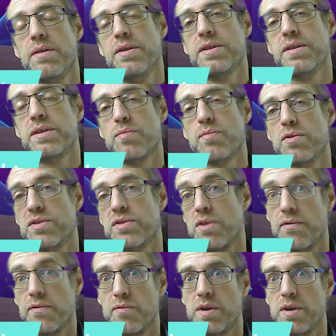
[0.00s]
This is where
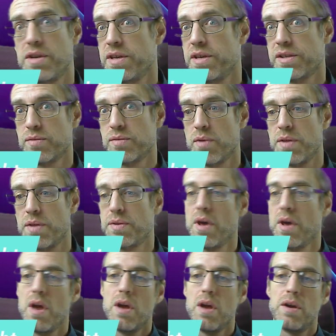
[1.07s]
software deals with
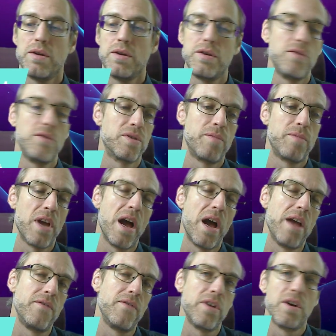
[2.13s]
user
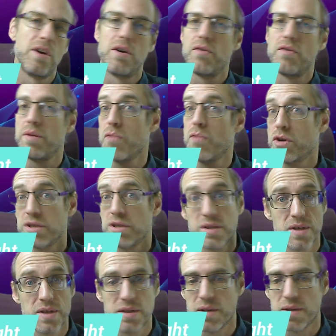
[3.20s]
behavior, emergent
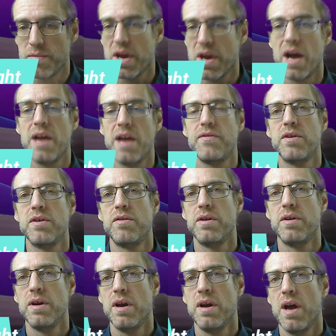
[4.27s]
system behavior,
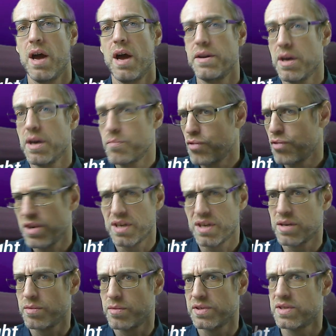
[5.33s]
and
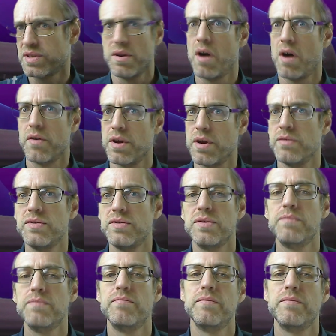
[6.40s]
unpredictable
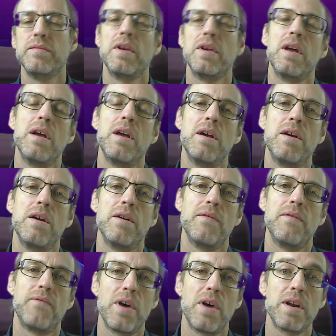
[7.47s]
scenarios.
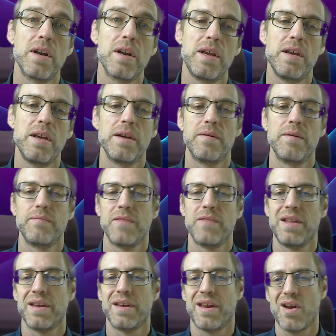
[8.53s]
Finally,
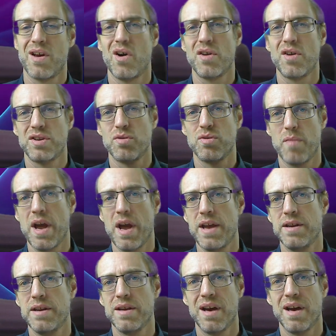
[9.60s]
in the chaotic
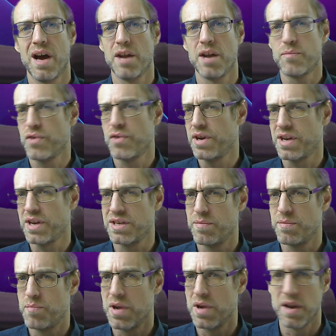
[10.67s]
domain,
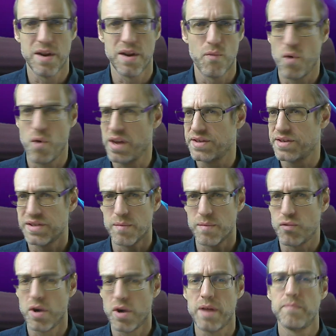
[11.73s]
unpredictability reigns
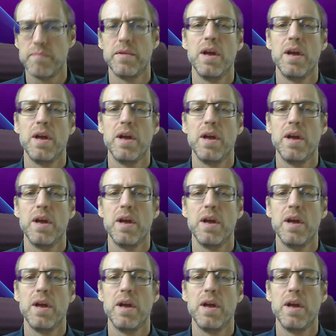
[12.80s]
supreme.